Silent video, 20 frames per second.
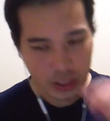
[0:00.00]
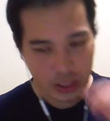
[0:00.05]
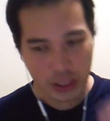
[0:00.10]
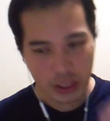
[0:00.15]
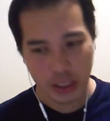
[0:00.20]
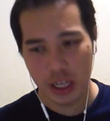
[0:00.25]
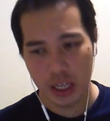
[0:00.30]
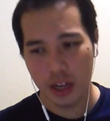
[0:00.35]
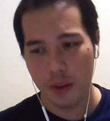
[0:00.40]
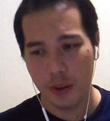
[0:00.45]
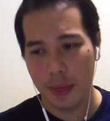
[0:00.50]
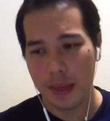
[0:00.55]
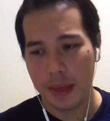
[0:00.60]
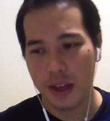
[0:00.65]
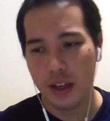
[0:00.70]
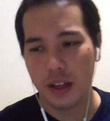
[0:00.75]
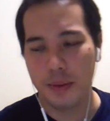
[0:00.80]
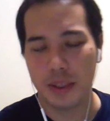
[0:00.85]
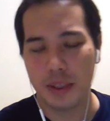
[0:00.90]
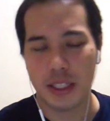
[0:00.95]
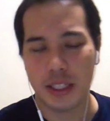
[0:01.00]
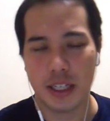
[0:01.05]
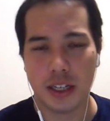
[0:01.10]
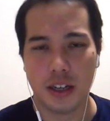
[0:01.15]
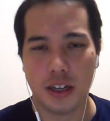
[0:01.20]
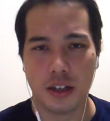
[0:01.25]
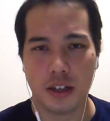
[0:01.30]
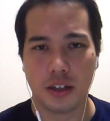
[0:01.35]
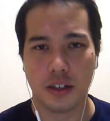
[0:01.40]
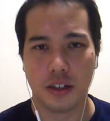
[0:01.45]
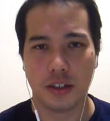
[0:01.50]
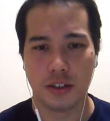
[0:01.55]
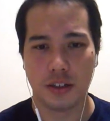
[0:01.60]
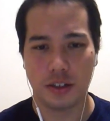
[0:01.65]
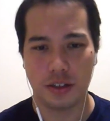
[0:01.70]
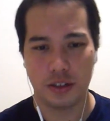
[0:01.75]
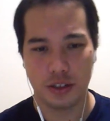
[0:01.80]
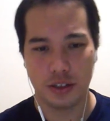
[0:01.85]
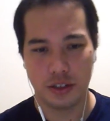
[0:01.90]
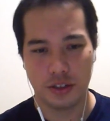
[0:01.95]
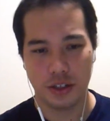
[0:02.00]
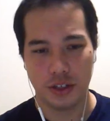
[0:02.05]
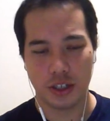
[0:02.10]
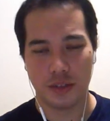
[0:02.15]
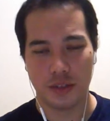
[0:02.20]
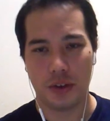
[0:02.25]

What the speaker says: Now, let me just take another drink of